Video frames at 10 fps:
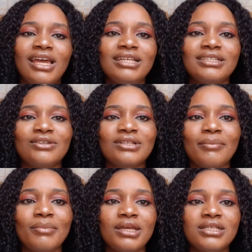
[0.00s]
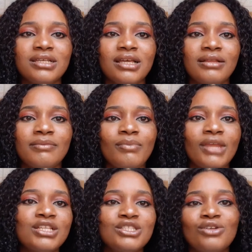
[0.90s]
Is that not amazing?
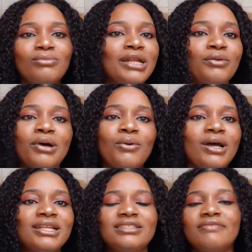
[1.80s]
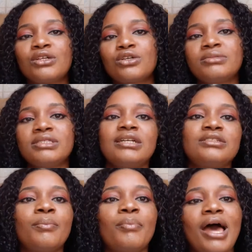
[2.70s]
So my number one is definitely going to be
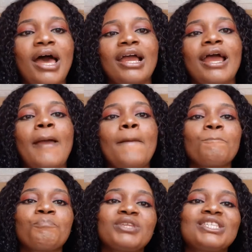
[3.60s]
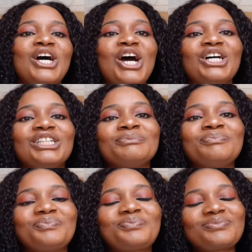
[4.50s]
Central Park. So
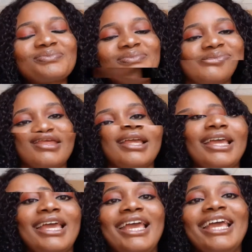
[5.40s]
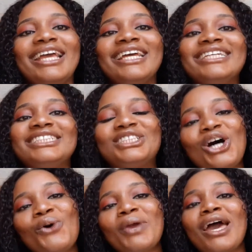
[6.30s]
yeah.
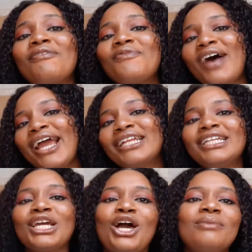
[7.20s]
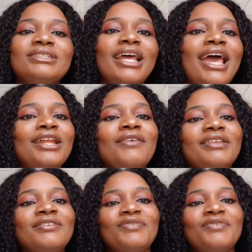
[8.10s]
So we have finally come to the end of this